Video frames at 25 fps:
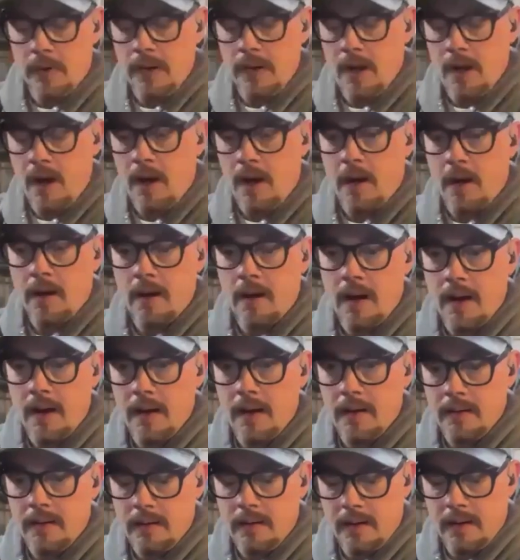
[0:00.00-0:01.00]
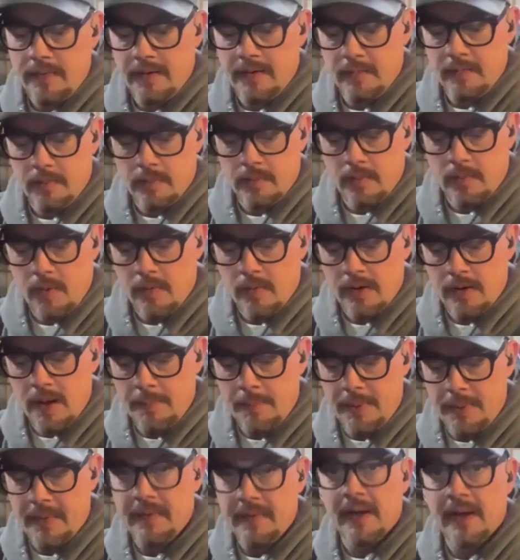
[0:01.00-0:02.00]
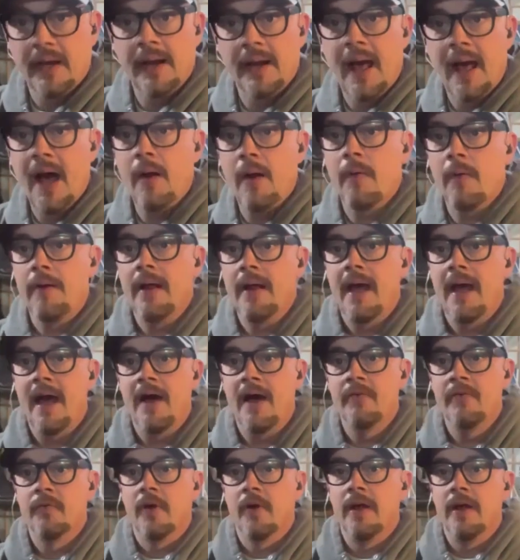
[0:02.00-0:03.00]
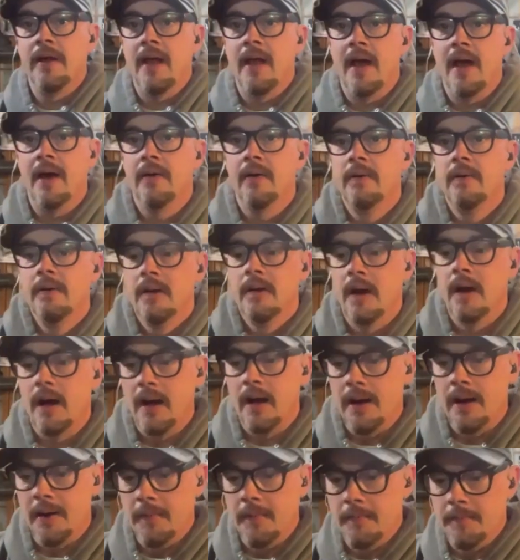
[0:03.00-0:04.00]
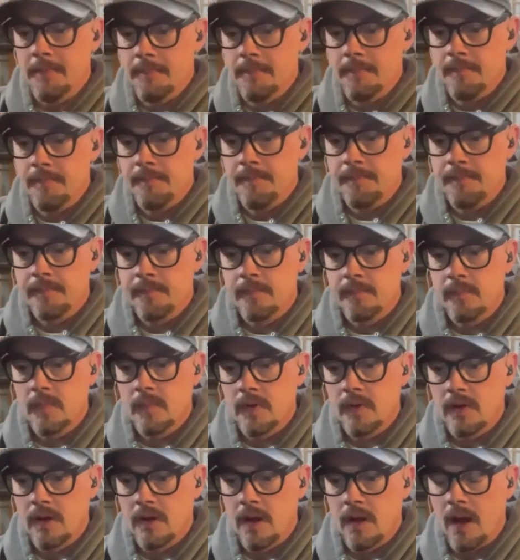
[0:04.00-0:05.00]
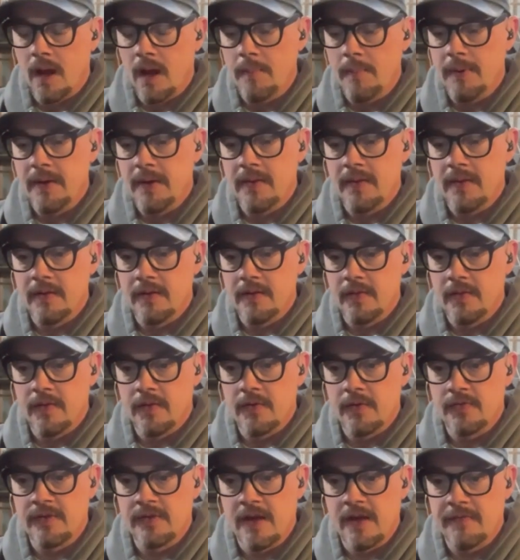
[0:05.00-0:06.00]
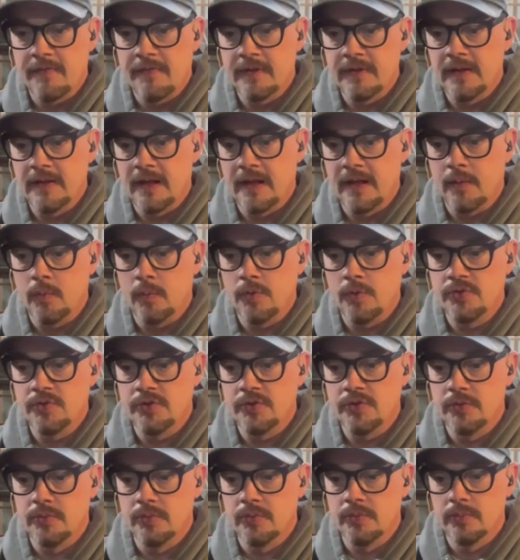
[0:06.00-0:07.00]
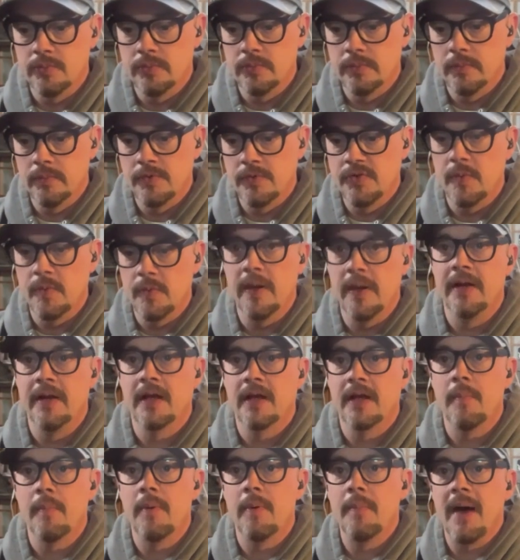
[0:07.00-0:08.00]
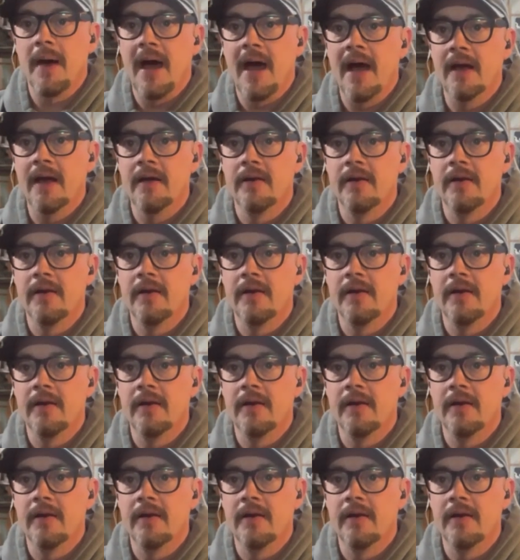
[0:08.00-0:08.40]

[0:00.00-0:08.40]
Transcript: are I think we're rolling up on like an hour and a half right now. I mean, there's definitely like would you be into coming back